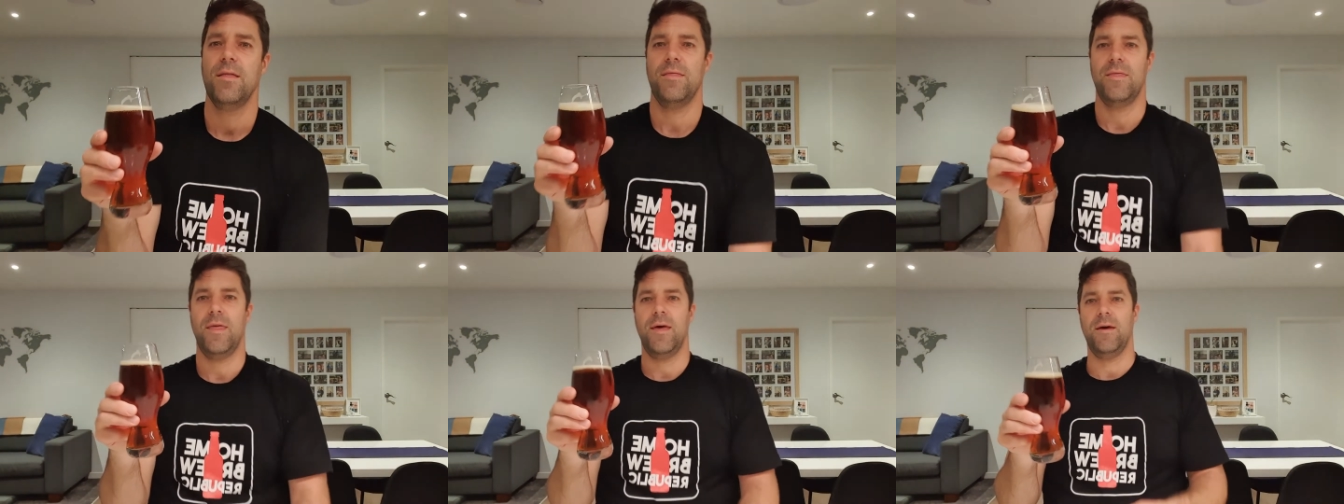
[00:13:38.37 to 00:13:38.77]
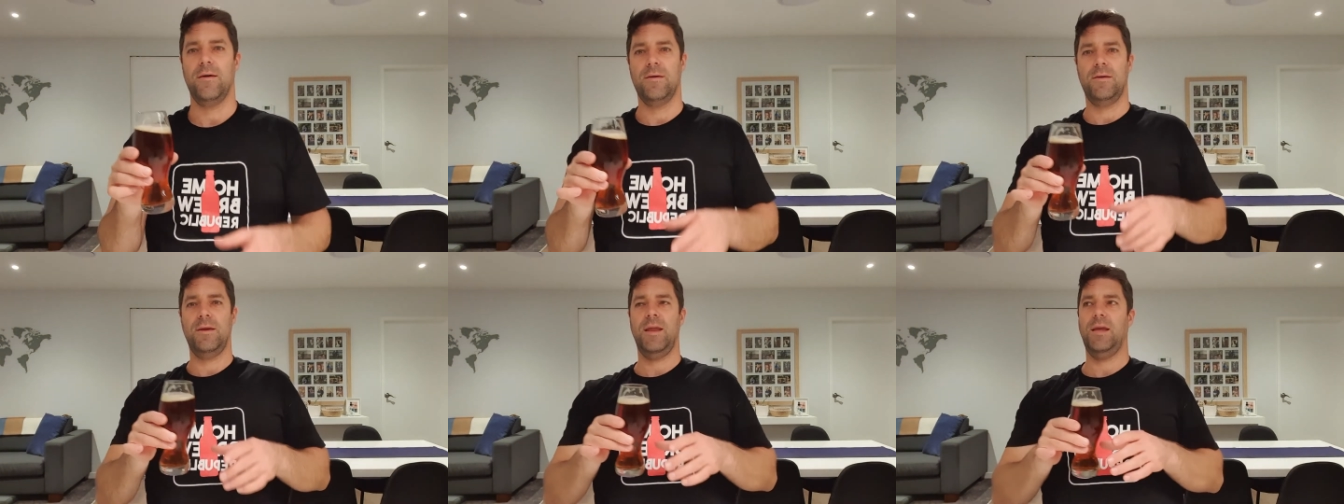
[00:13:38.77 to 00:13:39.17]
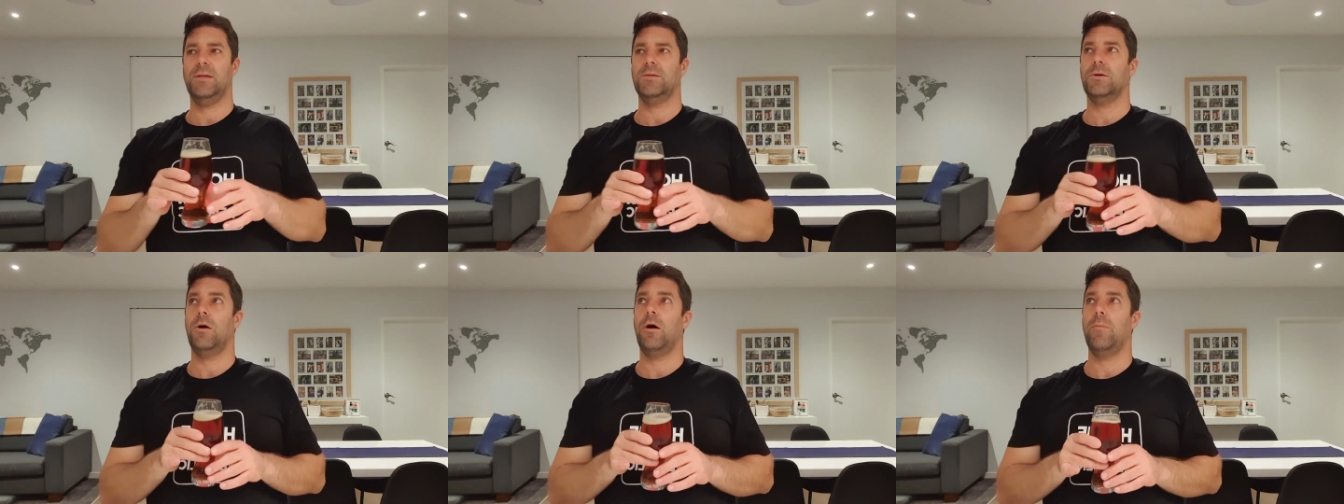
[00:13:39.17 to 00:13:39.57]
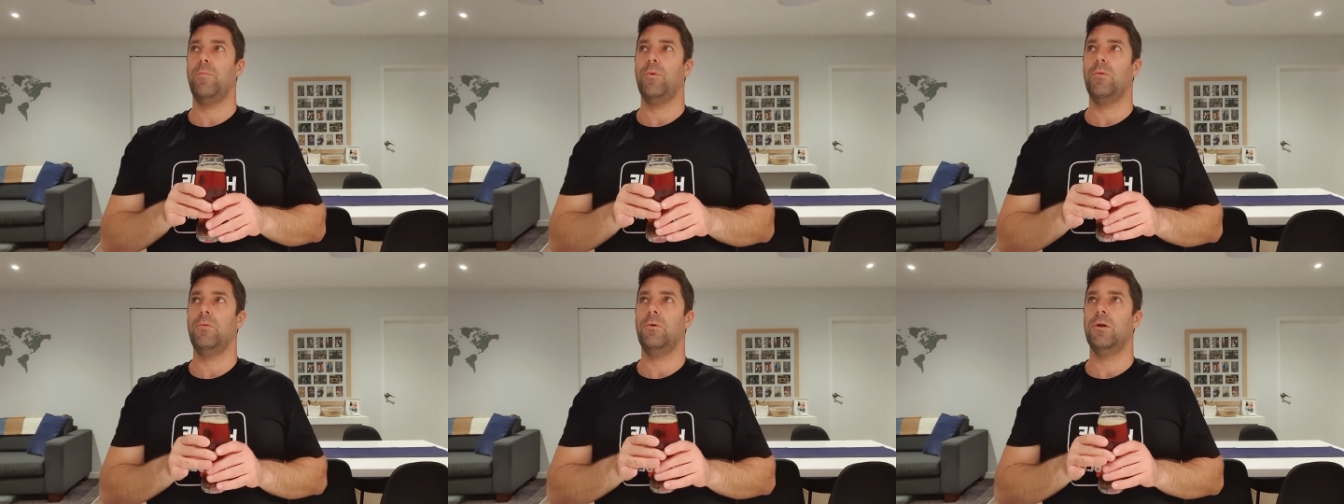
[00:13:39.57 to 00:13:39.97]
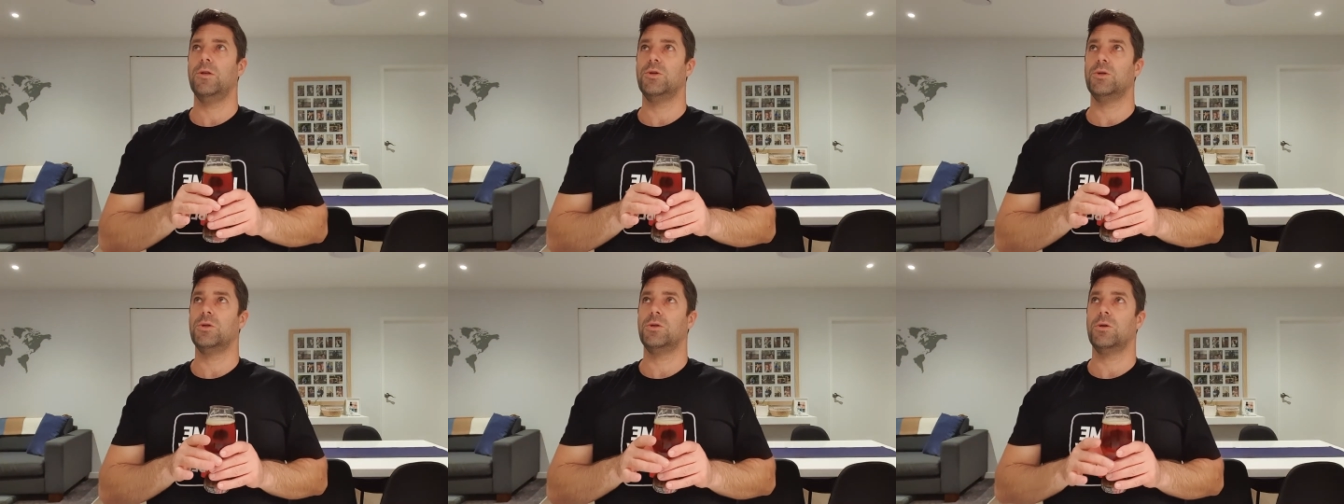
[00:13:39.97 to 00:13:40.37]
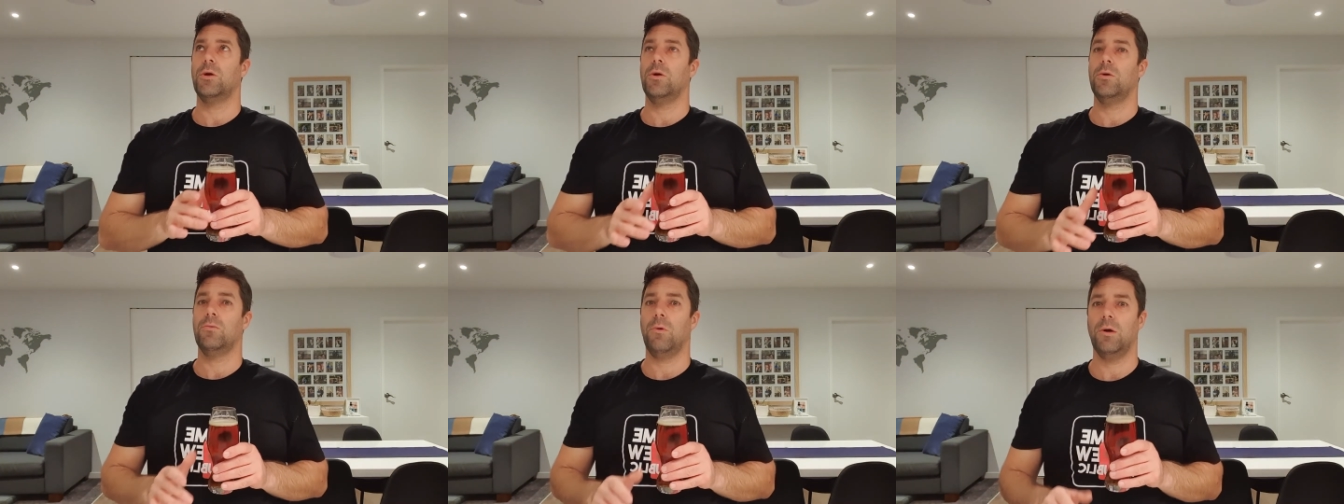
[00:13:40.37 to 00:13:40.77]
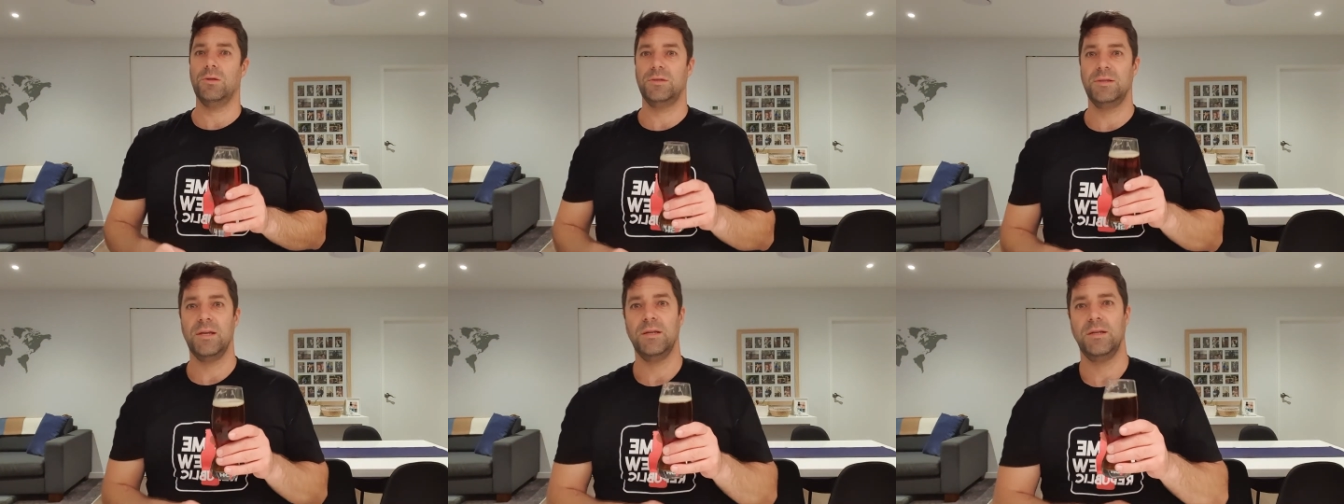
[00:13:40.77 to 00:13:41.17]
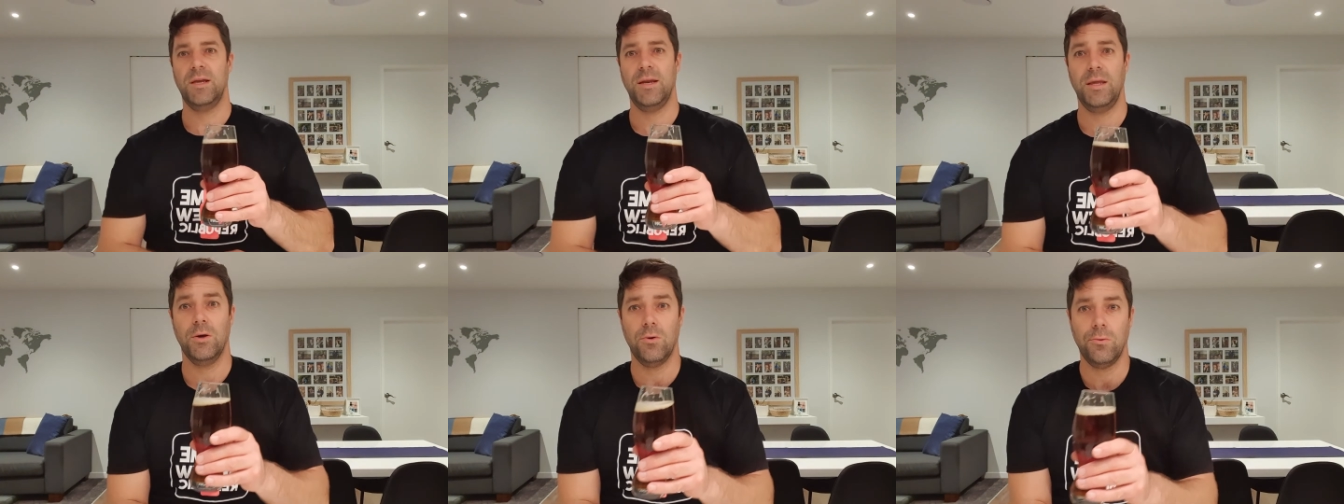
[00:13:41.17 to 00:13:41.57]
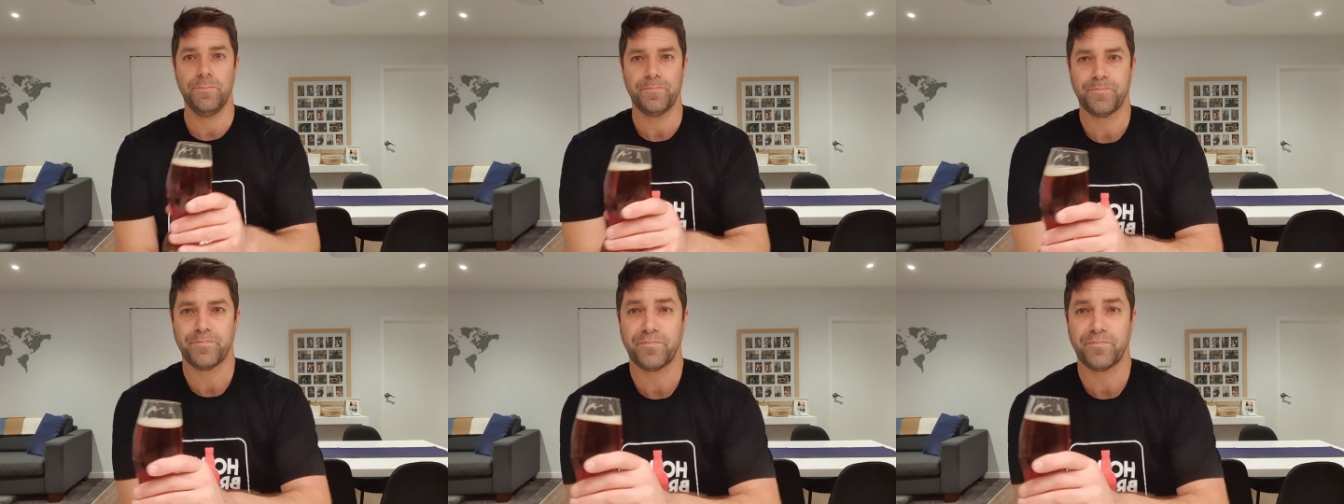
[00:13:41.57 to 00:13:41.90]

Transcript: The next hop, which was Centennial,